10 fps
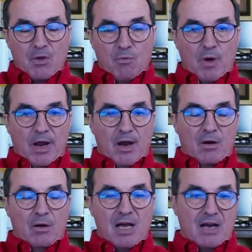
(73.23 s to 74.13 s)

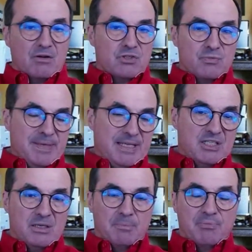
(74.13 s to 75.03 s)
where Congress
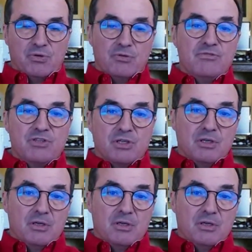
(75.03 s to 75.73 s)
meets and approves